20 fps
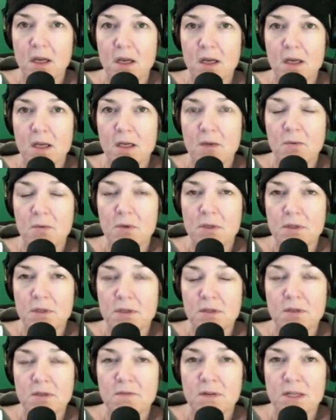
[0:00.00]
And it was
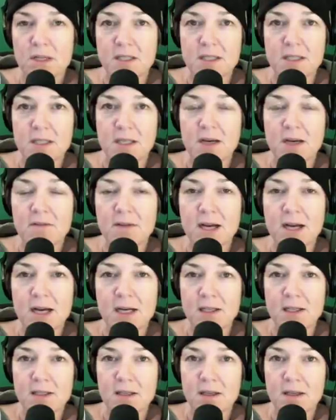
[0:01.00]
as if I didn't have
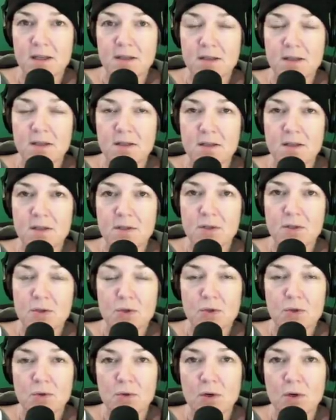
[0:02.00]
access
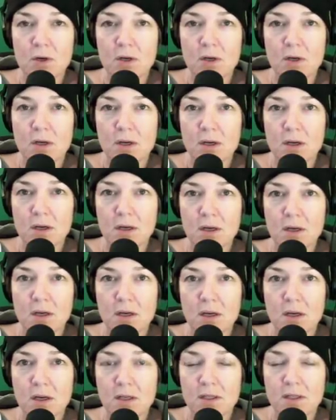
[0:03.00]
to
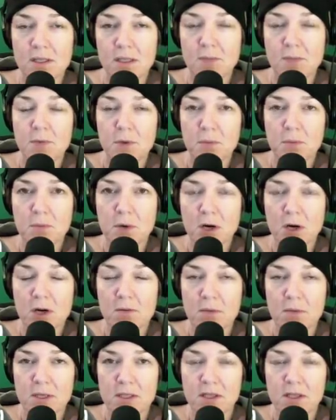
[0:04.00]
a deeper part
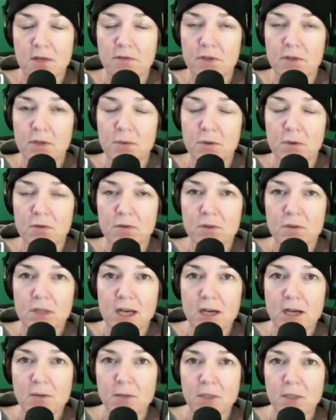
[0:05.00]
of myself that would have
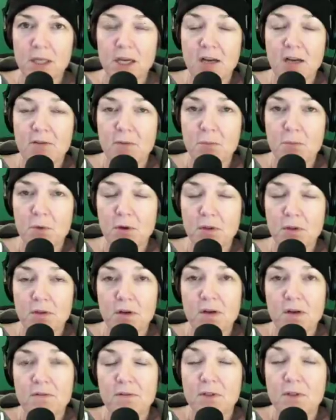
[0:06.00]
allowed me to have a more
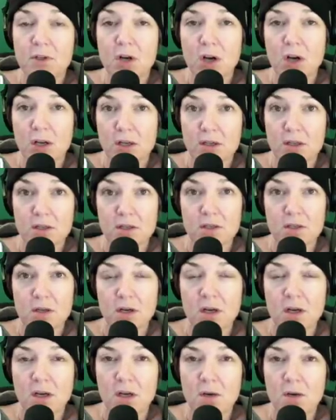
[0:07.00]
thoughtful, honest
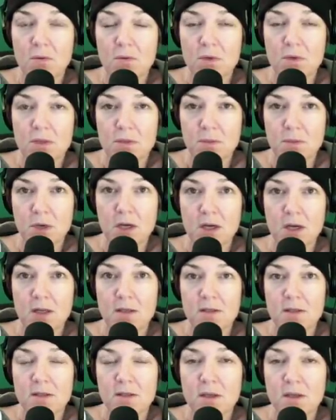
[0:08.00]

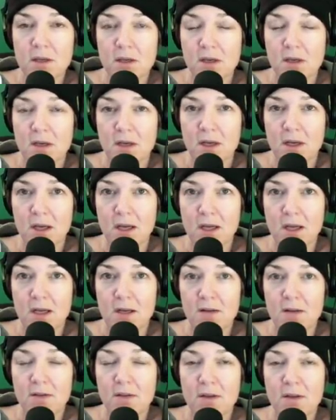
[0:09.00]
response. And
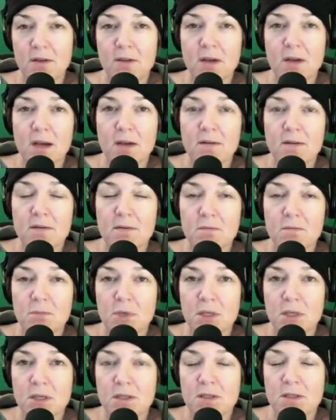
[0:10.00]
I think that
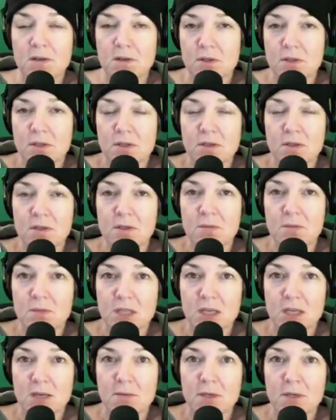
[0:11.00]
means there's still some
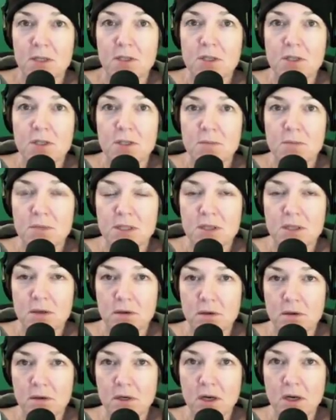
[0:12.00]
damage. I'm
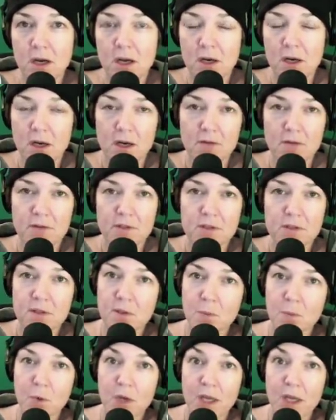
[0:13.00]
still cut off in
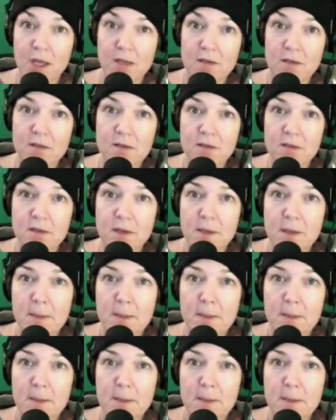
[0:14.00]
some ways.